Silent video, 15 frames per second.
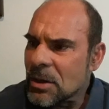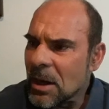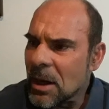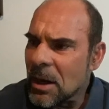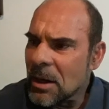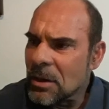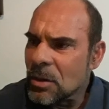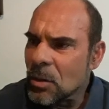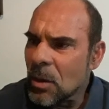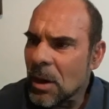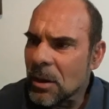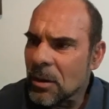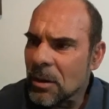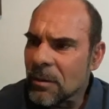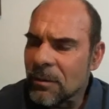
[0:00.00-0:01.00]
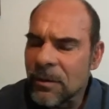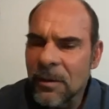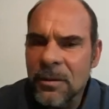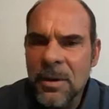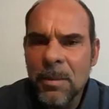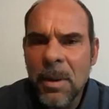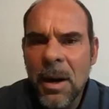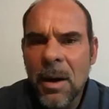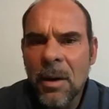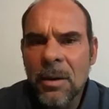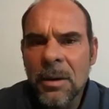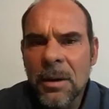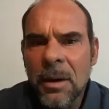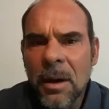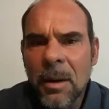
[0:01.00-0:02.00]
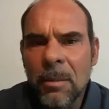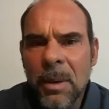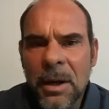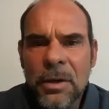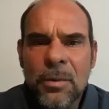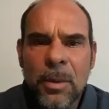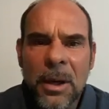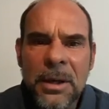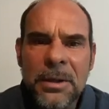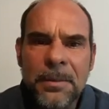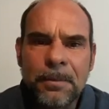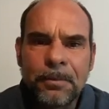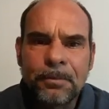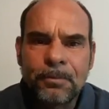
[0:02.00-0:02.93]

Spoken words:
a 250-pound bench press,